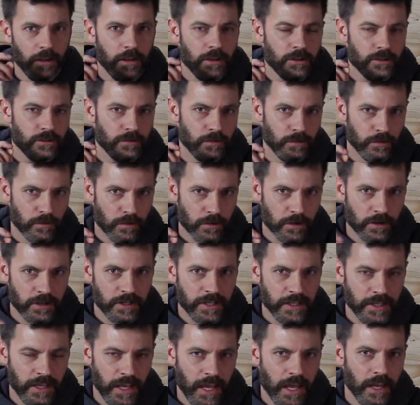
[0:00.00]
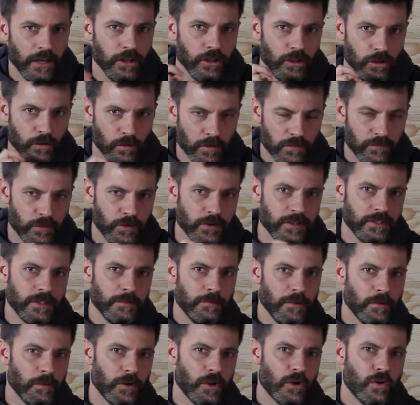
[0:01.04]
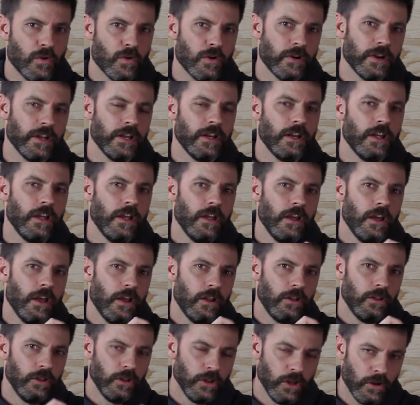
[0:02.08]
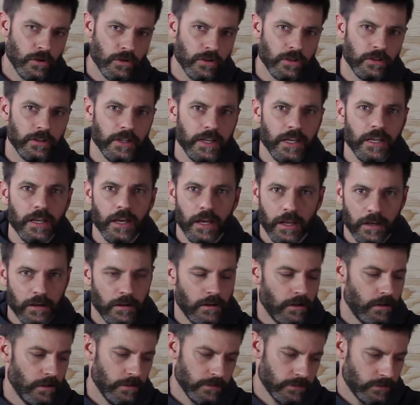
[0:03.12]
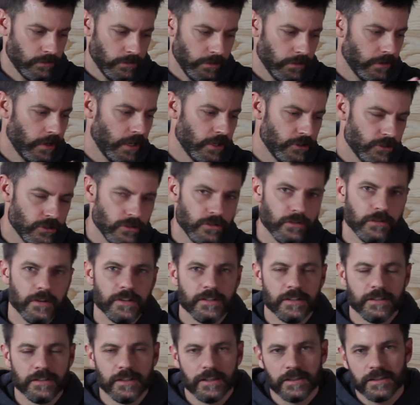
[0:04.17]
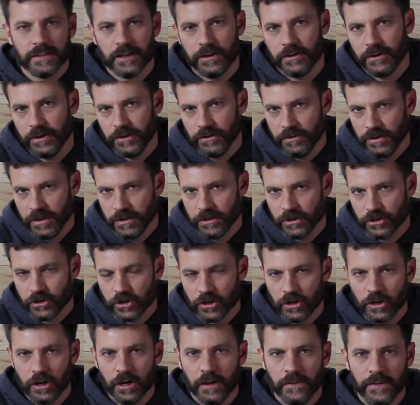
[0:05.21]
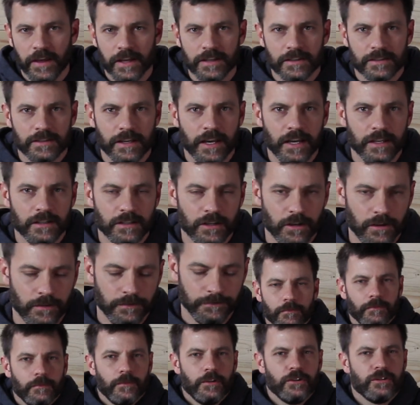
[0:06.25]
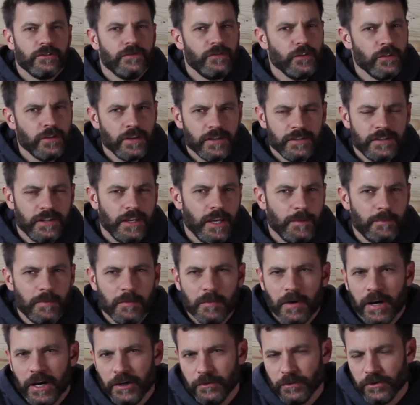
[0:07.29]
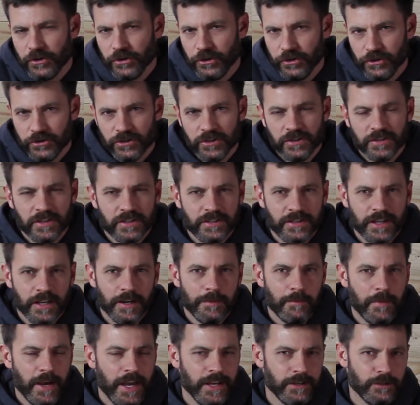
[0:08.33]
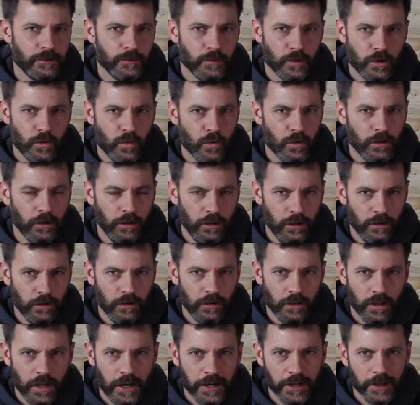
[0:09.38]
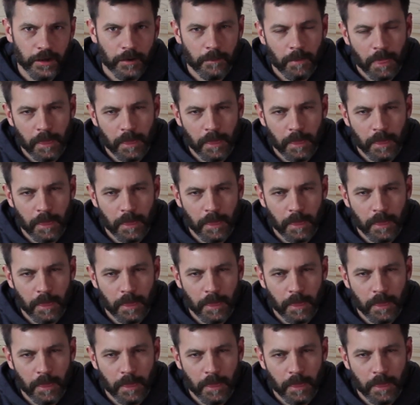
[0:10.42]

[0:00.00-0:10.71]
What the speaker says: So in order to get your voice to be recorded locally and also your engine noises, etc., you need to turn on that side tone. There's a few things to keep in mind when you're using the Sena mic to record local audio.